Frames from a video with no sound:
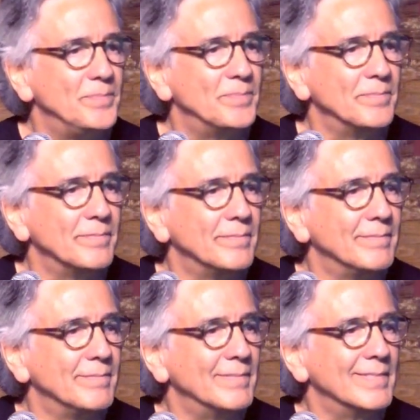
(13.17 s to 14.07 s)

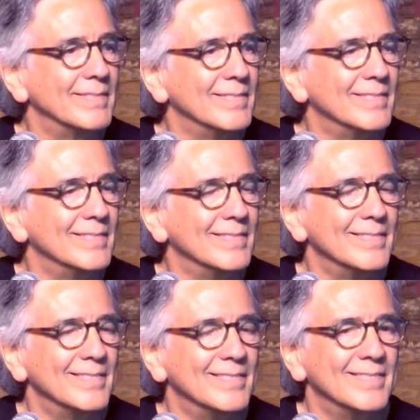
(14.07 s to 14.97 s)

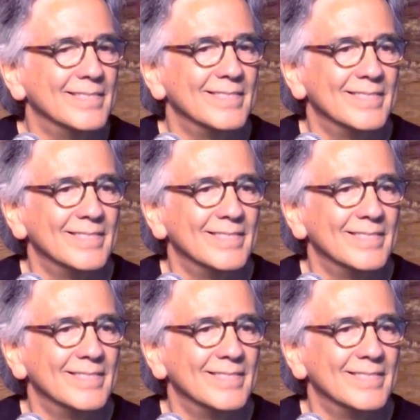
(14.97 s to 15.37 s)
[no speech]